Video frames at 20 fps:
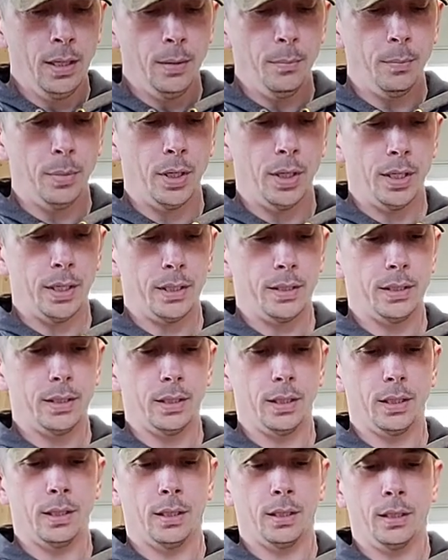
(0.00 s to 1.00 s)
But
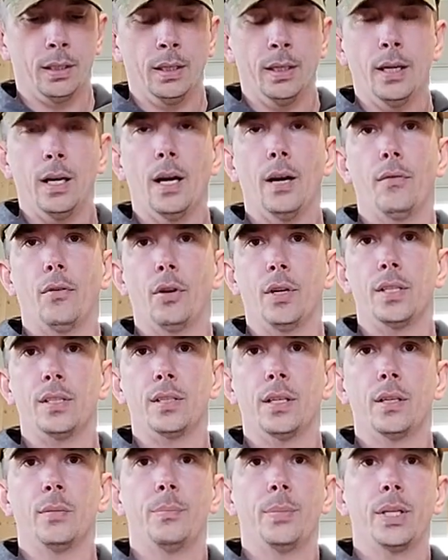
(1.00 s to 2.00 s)
I've already
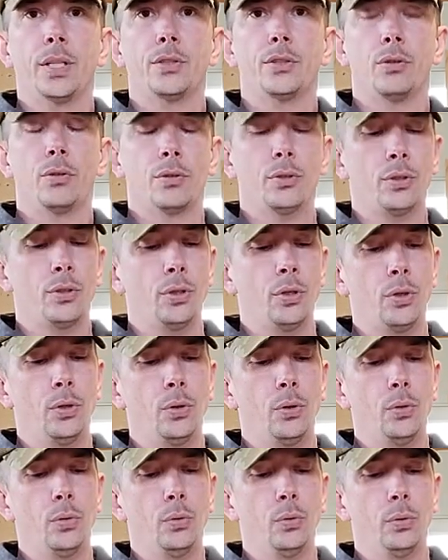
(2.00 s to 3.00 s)
sent a picture
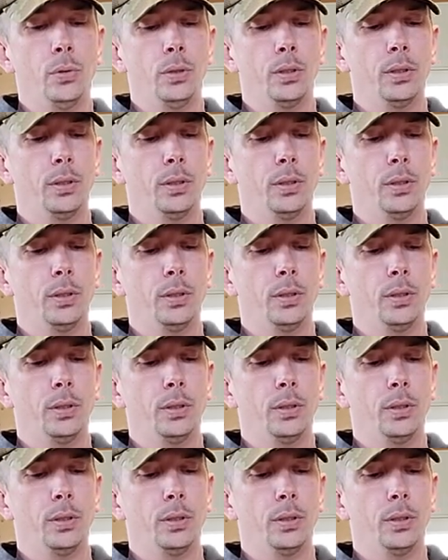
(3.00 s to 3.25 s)
to